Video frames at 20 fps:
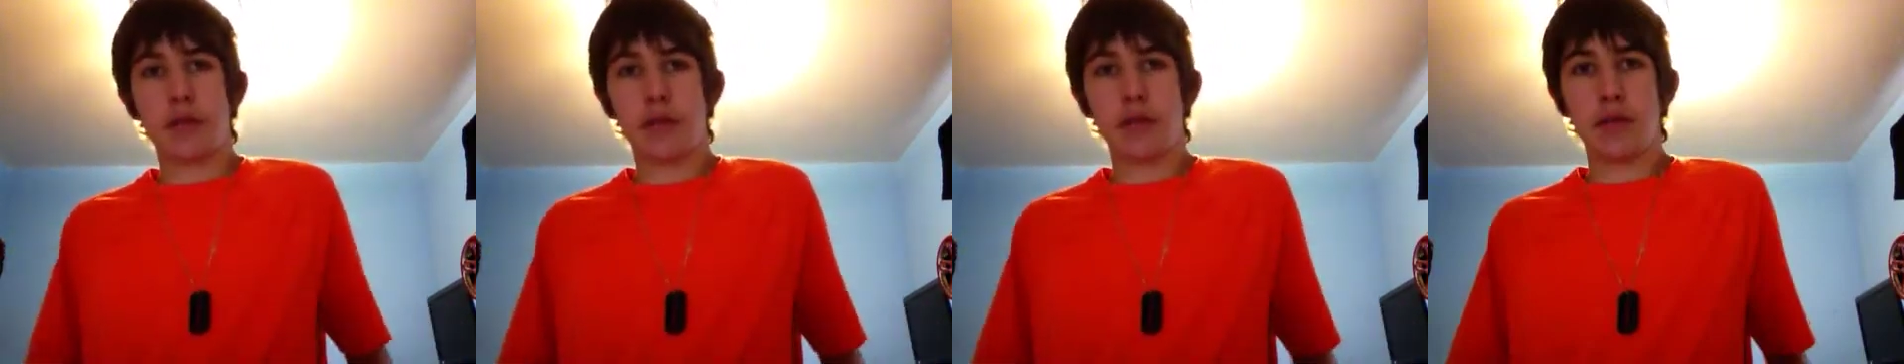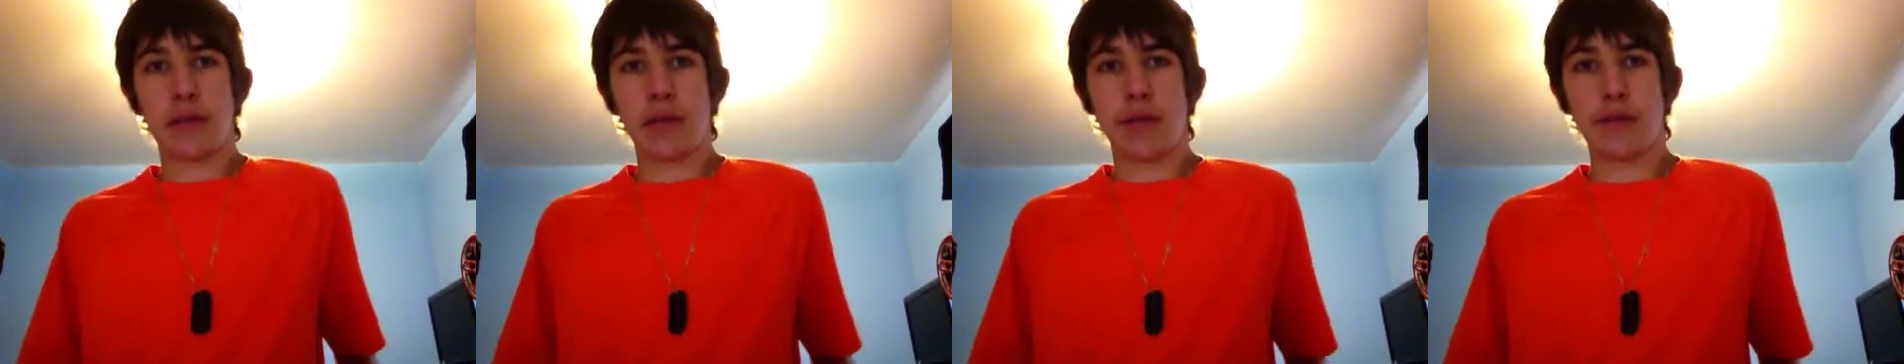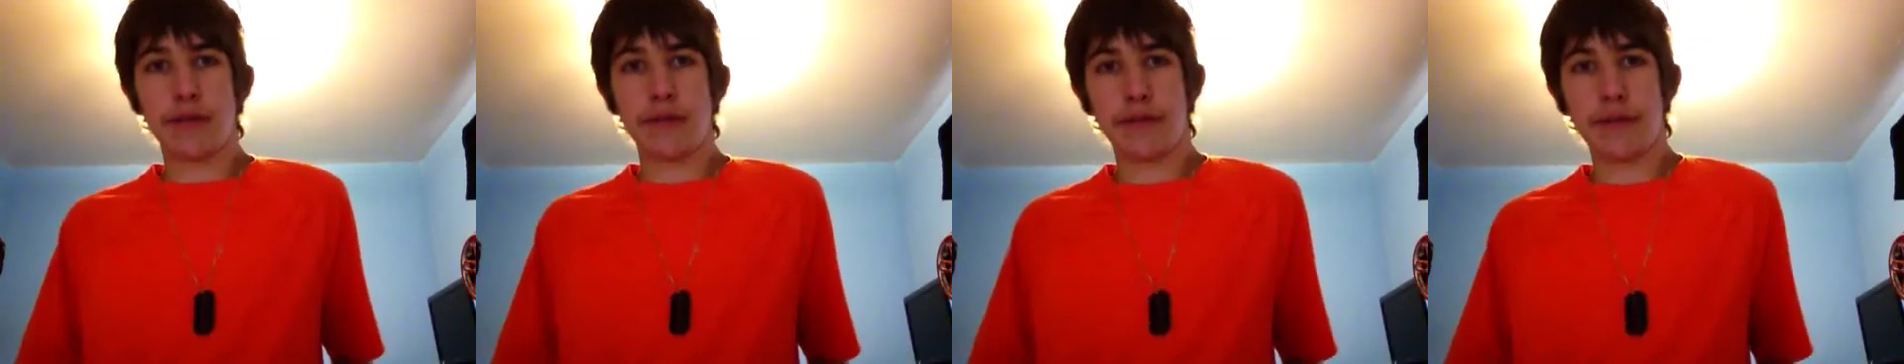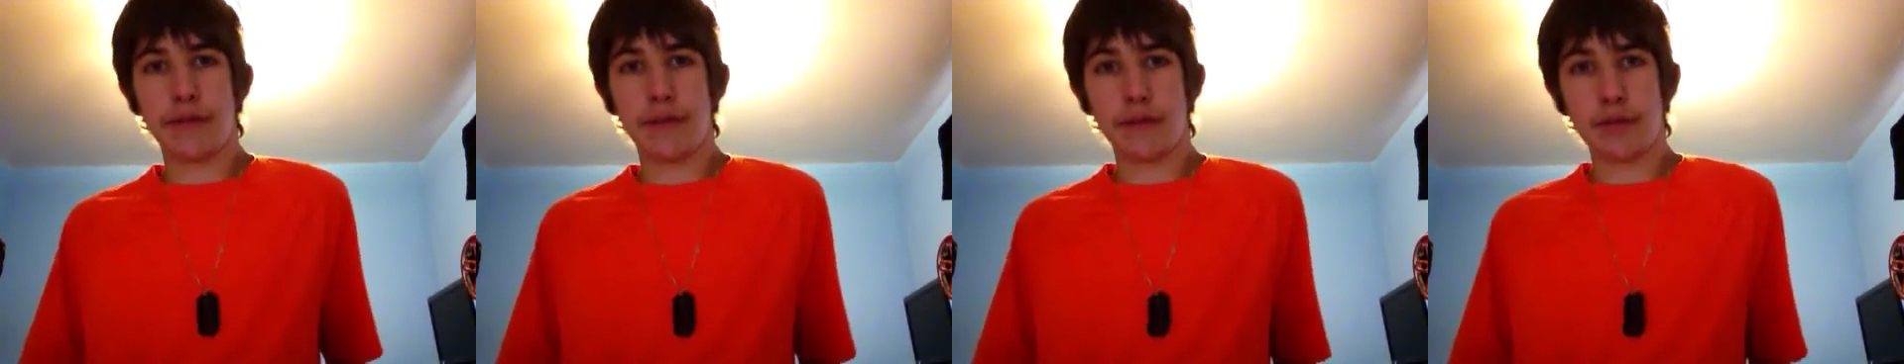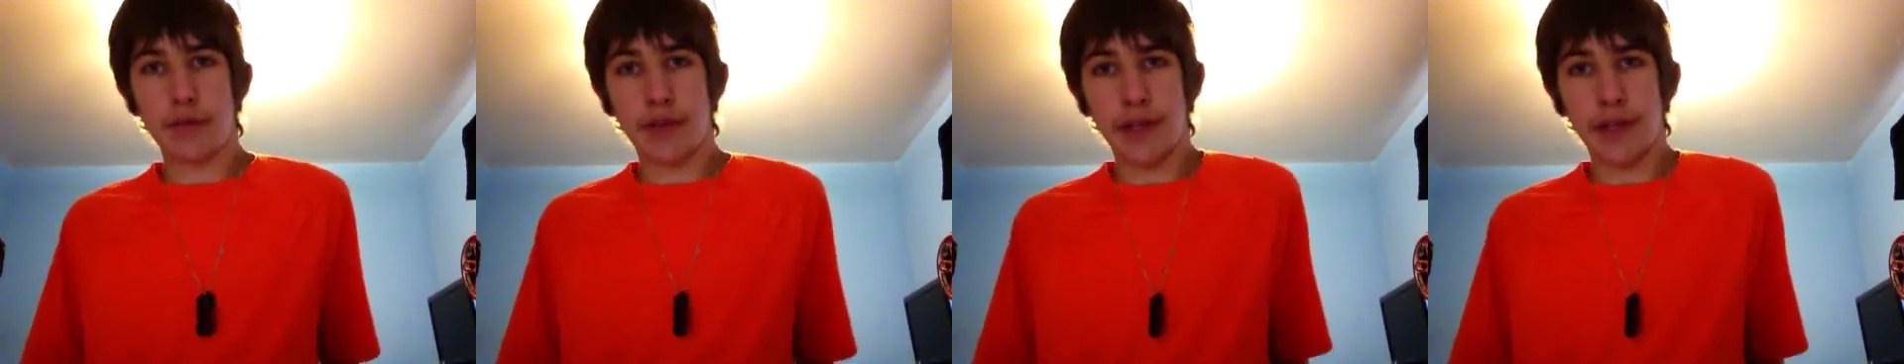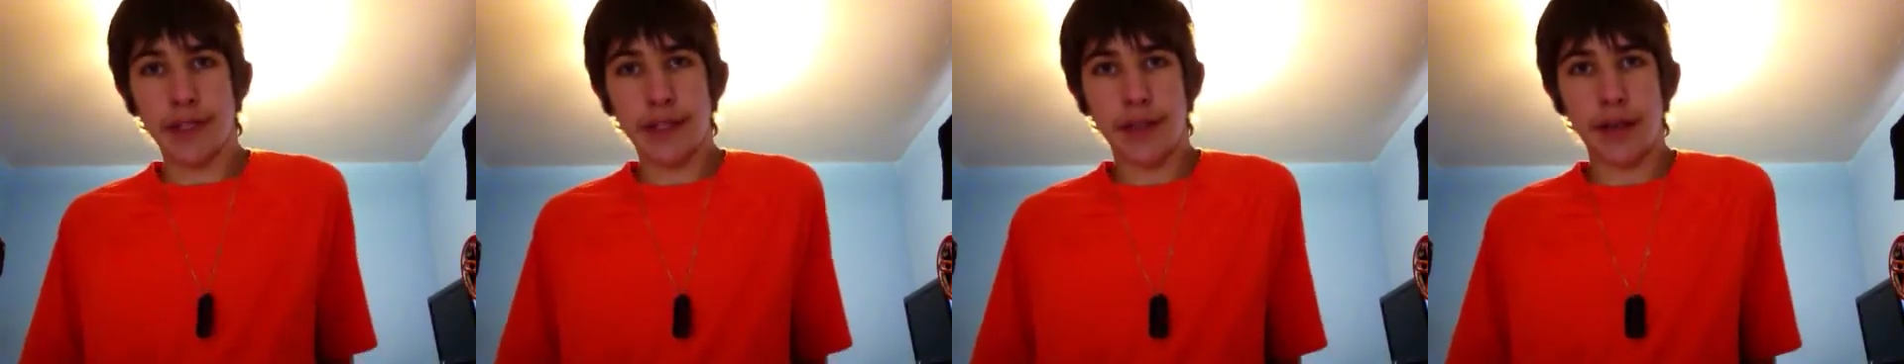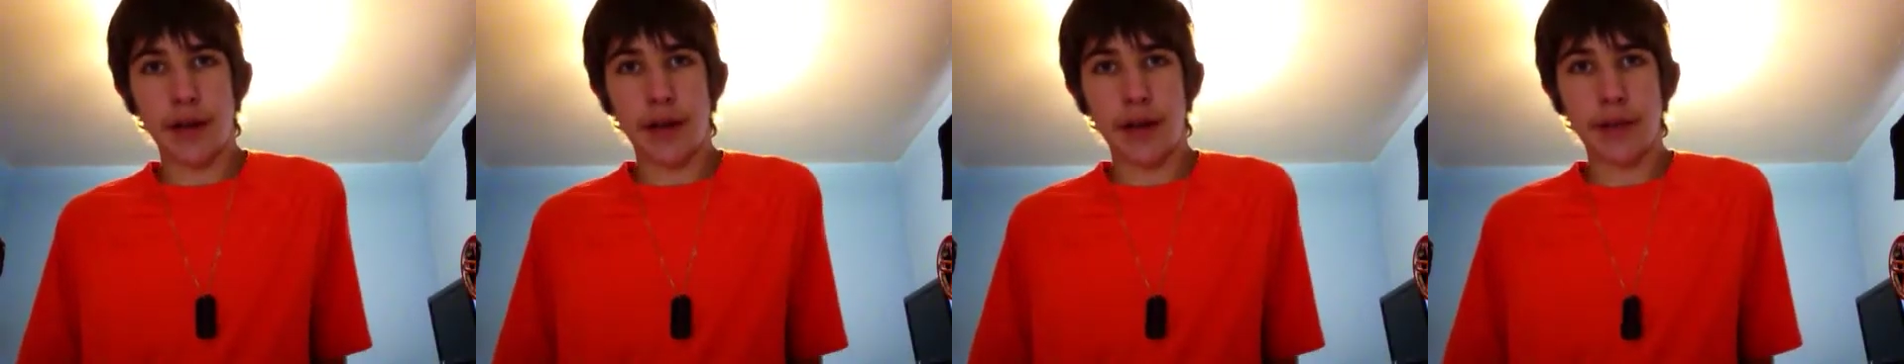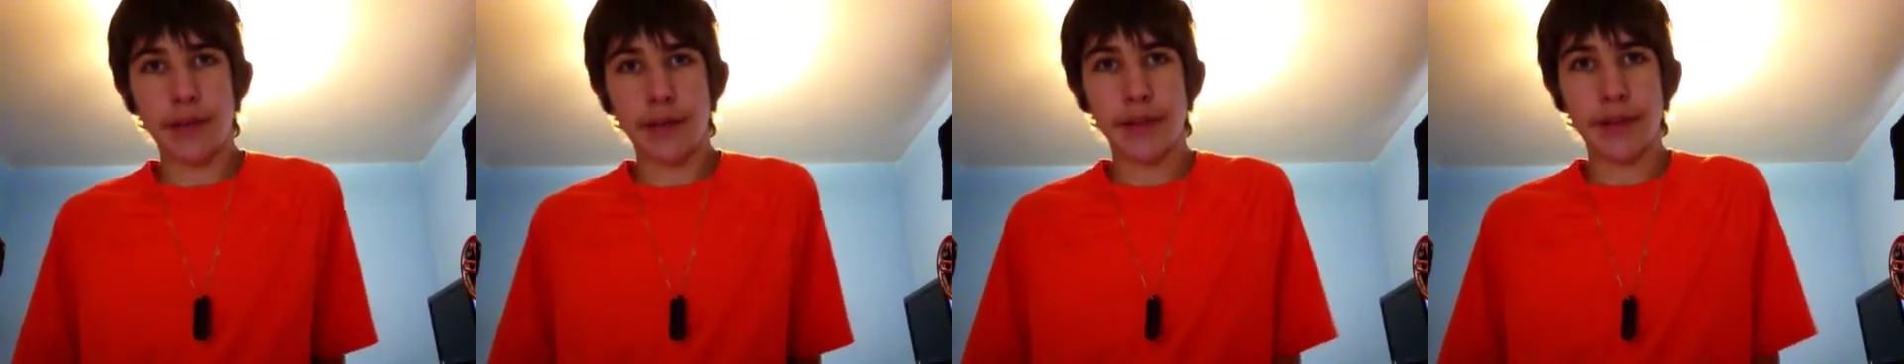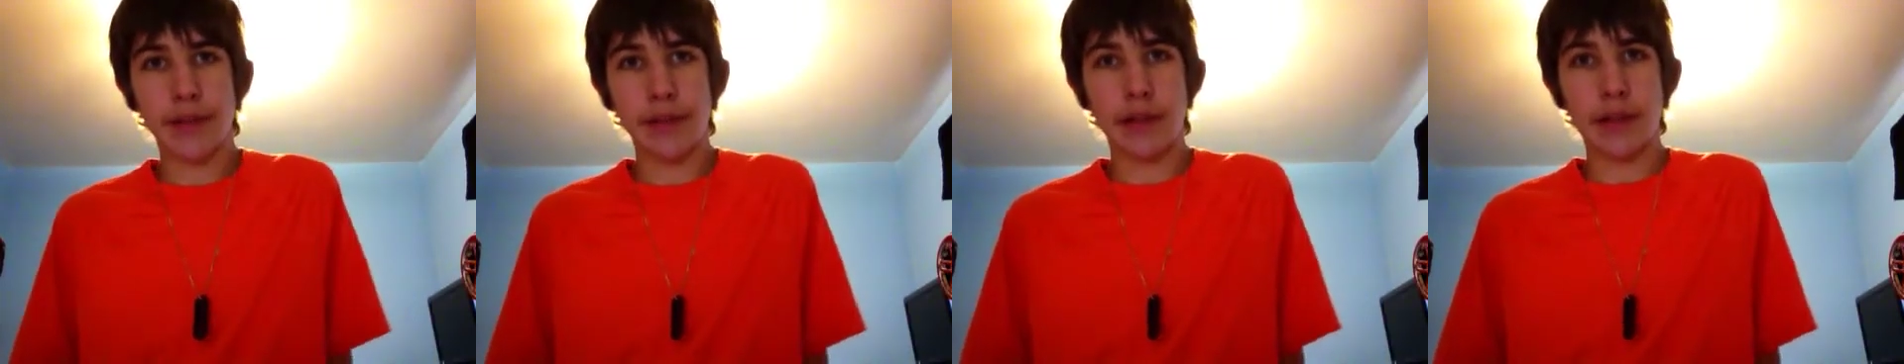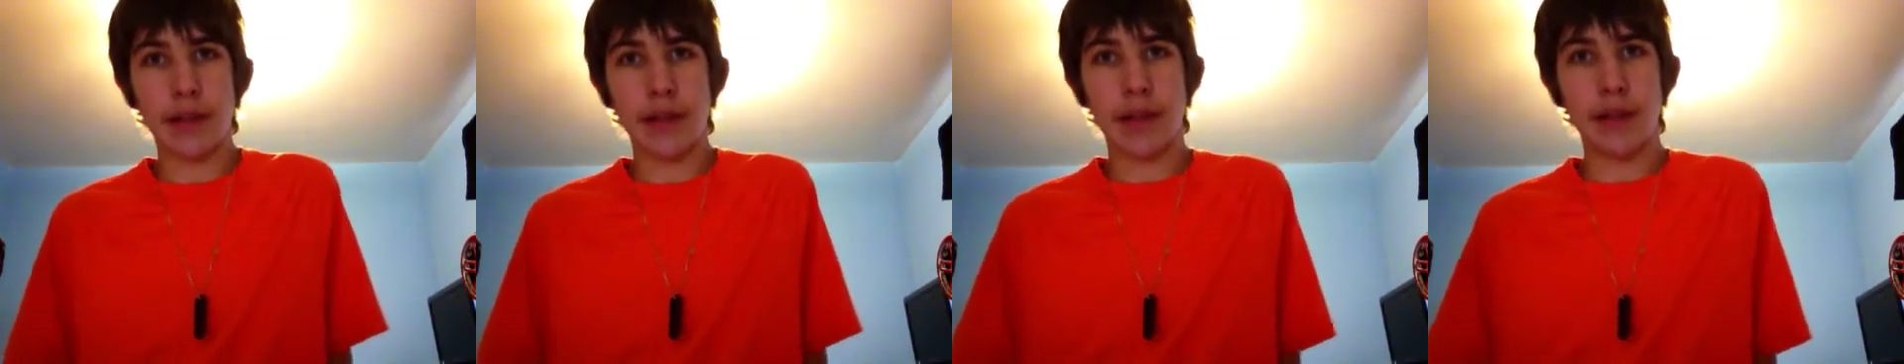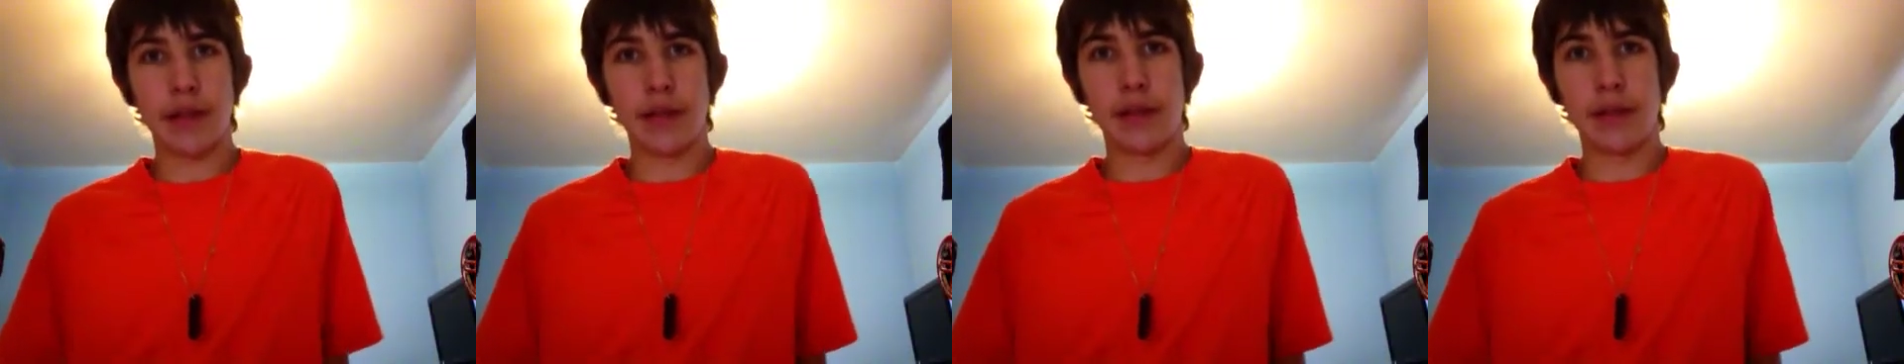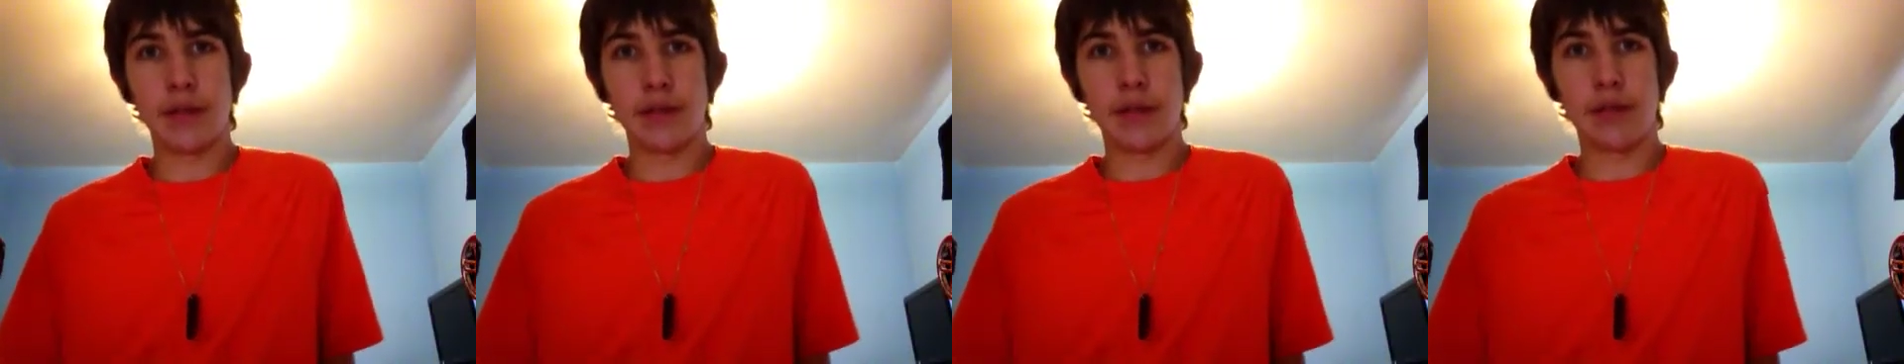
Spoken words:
kind of some race setups and